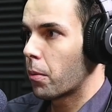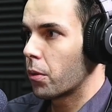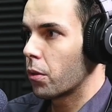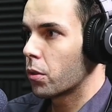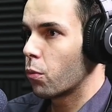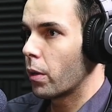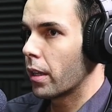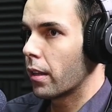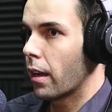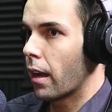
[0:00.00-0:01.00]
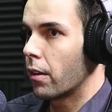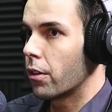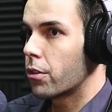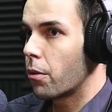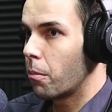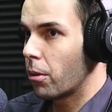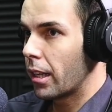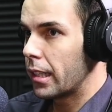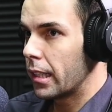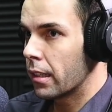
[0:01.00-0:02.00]
produced with
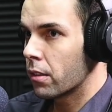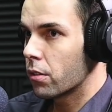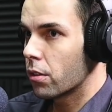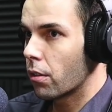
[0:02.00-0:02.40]
nitrobutadiene.